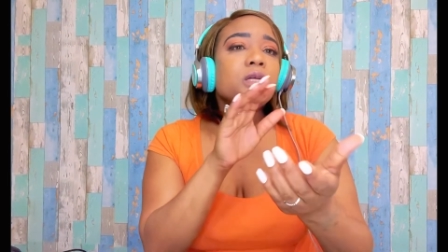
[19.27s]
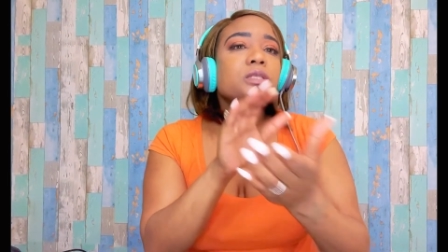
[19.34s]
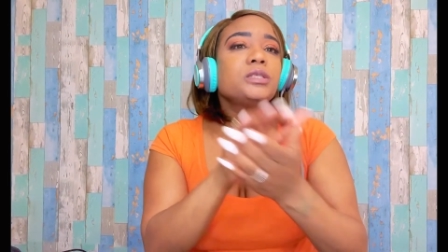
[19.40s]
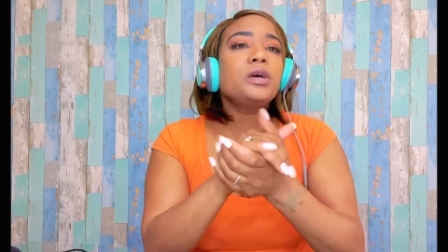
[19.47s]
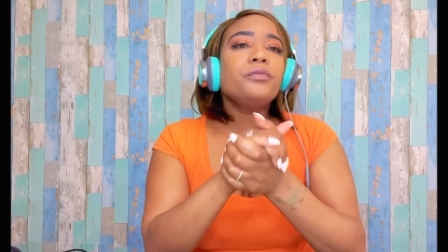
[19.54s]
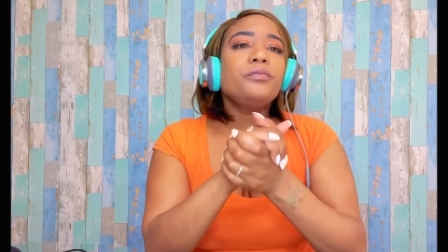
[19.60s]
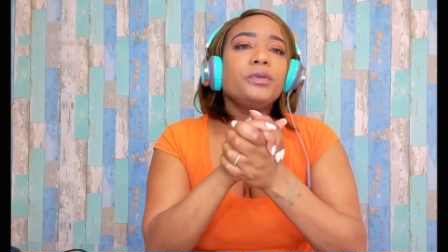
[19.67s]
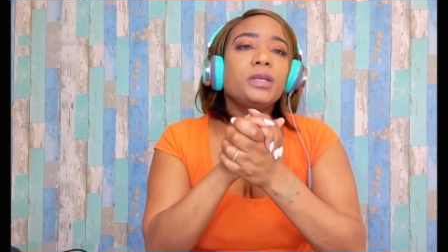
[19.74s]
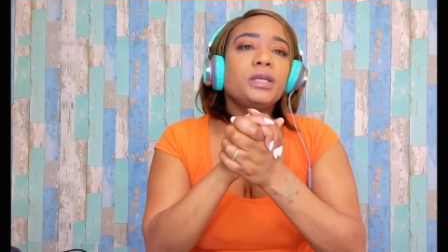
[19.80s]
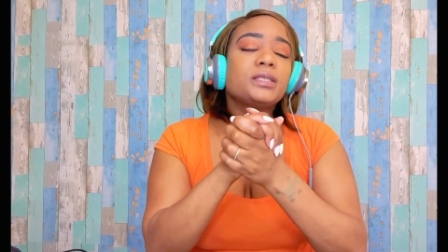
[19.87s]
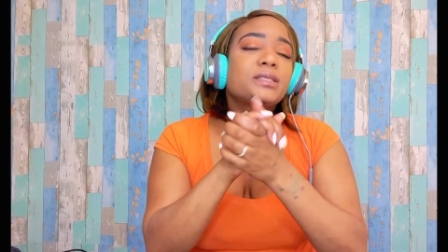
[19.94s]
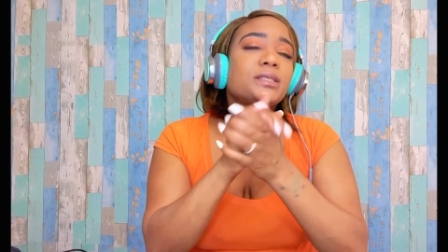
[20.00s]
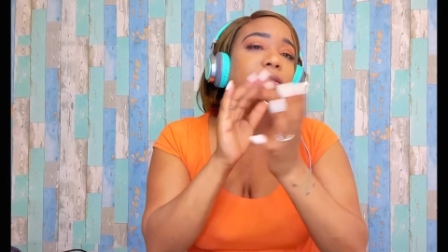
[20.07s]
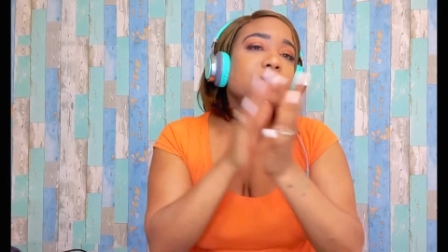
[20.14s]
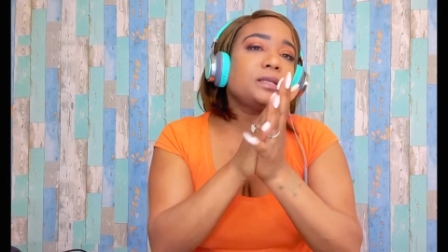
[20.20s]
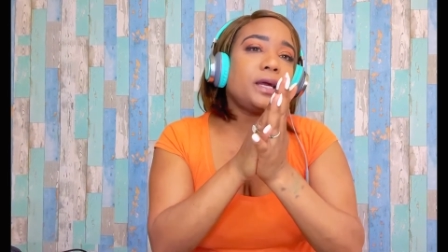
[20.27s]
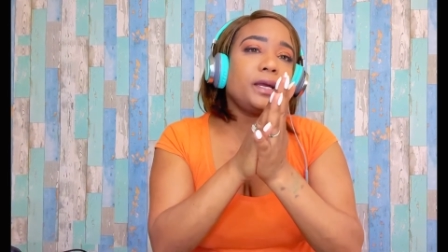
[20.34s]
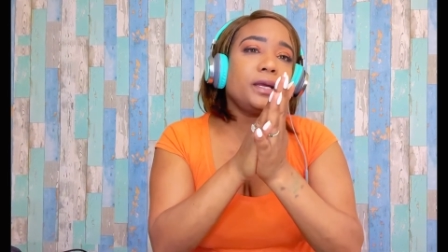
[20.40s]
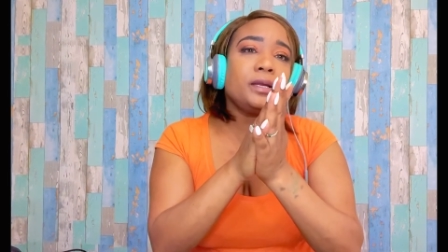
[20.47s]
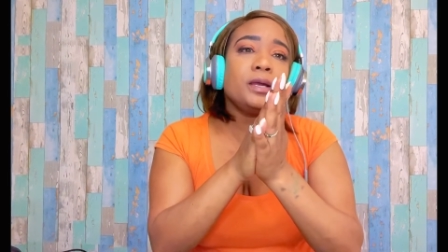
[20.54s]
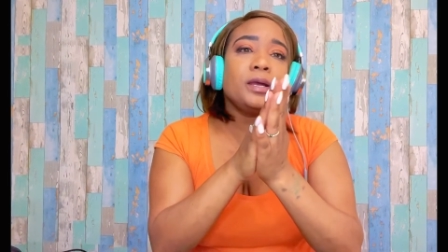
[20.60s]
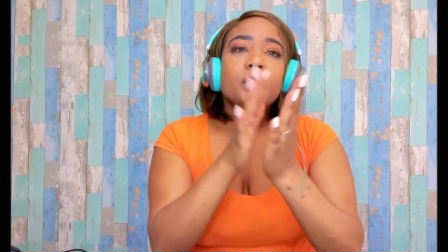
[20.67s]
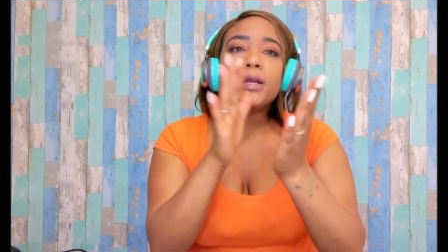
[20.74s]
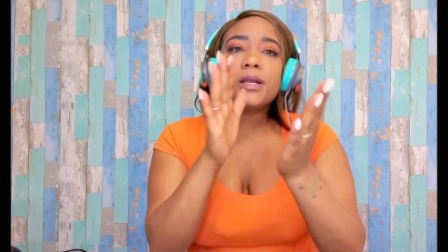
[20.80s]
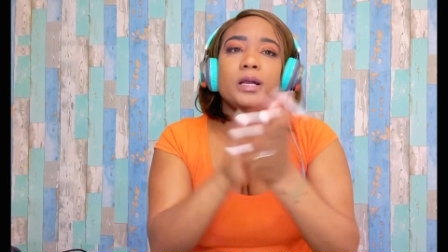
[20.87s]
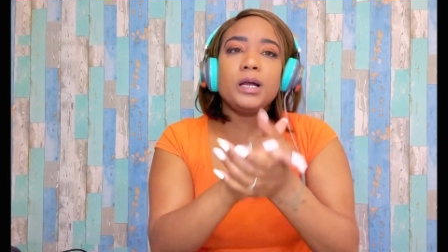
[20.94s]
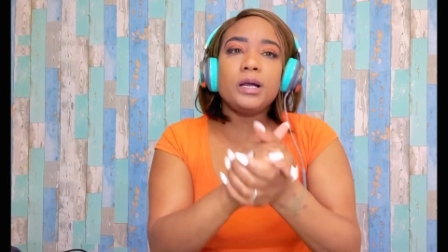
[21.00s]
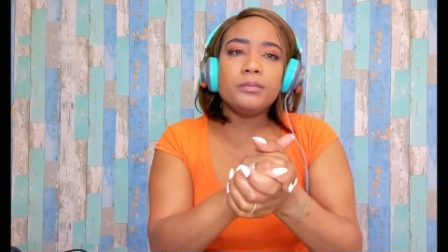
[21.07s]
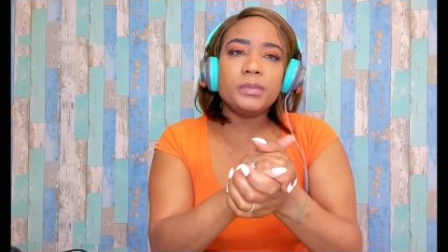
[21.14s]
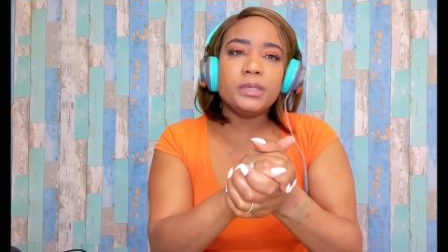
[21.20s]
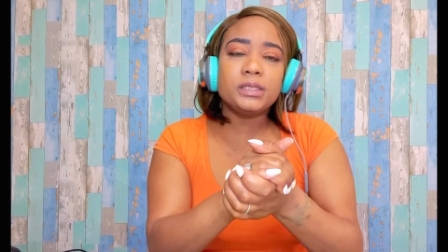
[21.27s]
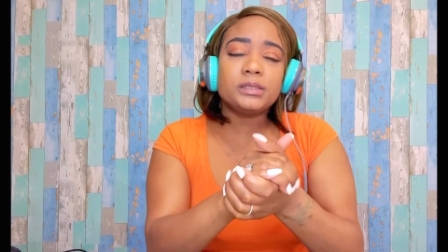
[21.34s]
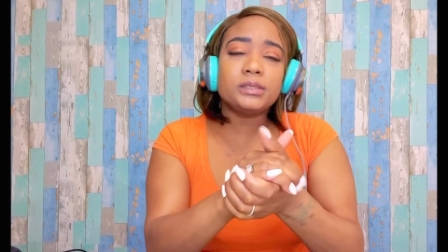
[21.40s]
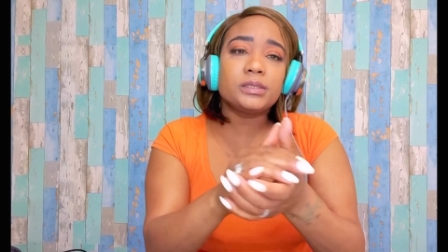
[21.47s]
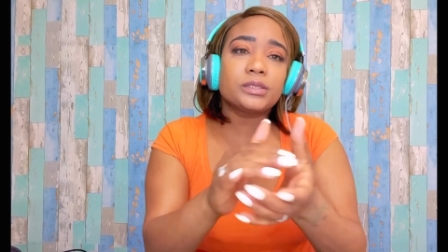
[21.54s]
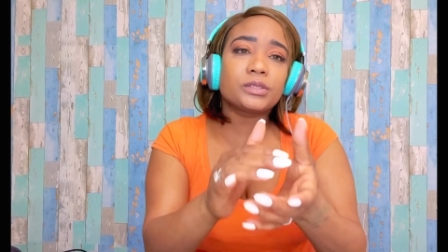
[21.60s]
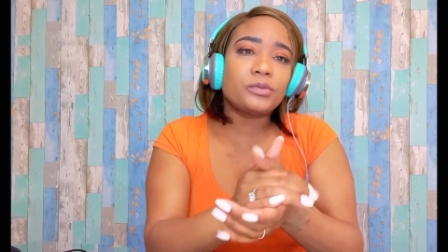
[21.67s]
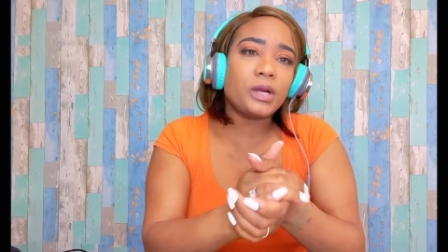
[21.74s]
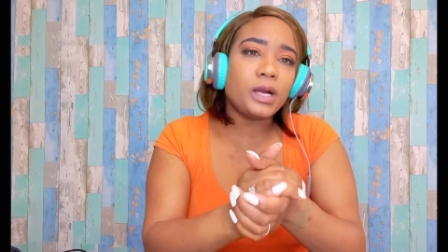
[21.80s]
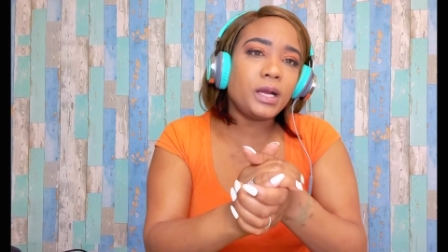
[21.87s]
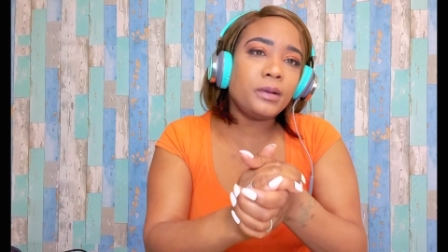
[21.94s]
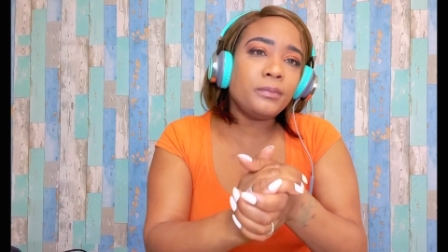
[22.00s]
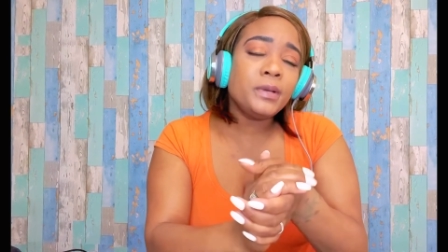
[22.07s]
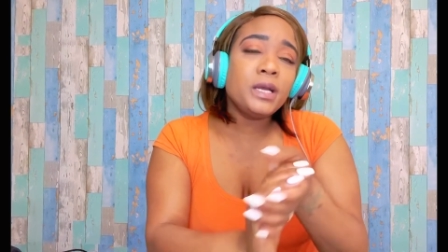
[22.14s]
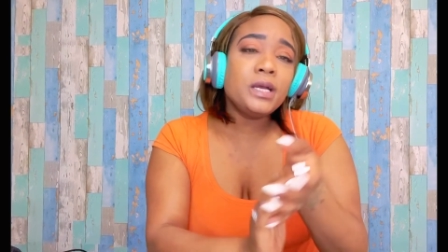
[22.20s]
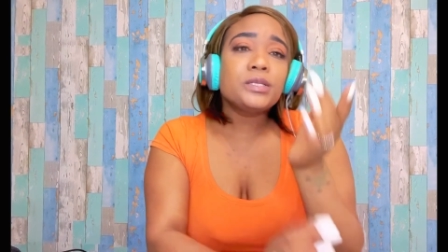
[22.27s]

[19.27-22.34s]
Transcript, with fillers: don't forget to like, comment, subscribe,